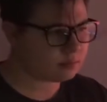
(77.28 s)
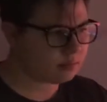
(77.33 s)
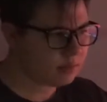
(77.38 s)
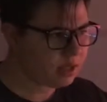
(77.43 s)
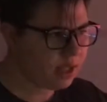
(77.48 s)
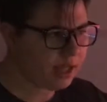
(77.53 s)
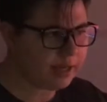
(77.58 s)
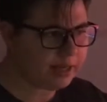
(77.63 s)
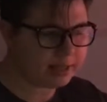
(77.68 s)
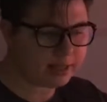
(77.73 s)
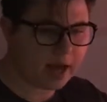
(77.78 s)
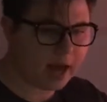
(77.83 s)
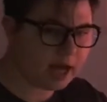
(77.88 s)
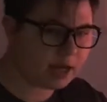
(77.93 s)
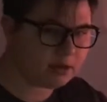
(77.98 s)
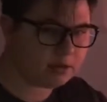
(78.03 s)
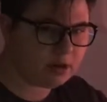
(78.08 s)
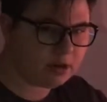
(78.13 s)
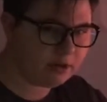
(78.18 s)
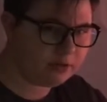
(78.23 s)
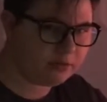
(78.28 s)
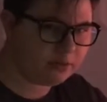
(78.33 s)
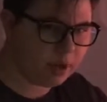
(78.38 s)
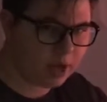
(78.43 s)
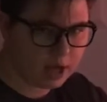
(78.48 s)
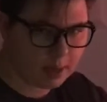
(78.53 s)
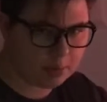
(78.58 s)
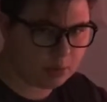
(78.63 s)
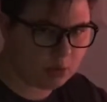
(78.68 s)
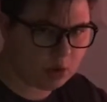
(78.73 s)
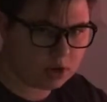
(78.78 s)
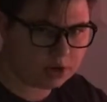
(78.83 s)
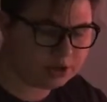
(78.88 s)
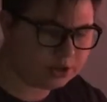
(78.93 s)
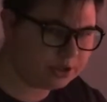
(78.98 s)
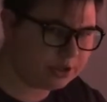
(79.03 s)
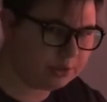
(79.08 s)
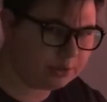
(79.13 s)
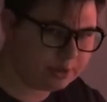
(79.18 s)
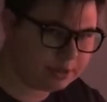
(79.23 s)
And I love my Apple Watch
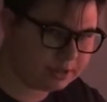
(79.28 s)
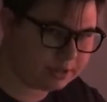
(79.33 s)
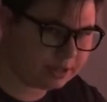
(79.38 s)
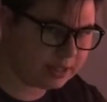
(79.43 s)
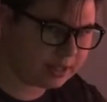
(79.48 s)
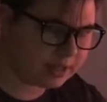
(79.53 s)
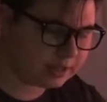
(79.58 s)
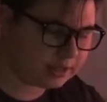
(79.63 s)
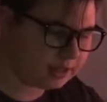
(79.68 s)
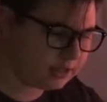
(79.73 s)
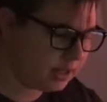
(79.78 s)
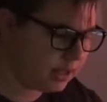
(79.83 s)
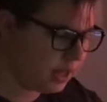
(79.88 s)
Series 6.